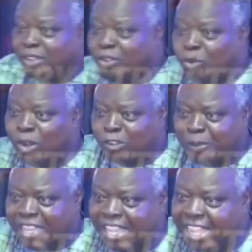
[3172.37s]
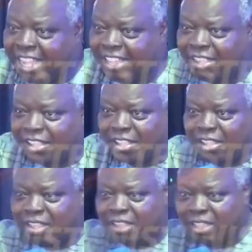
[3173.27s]
Who was speaking here?
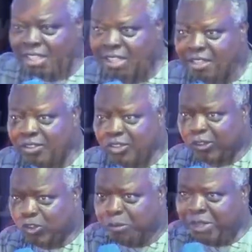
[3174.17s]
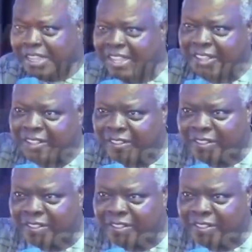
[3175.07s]
Talk to me.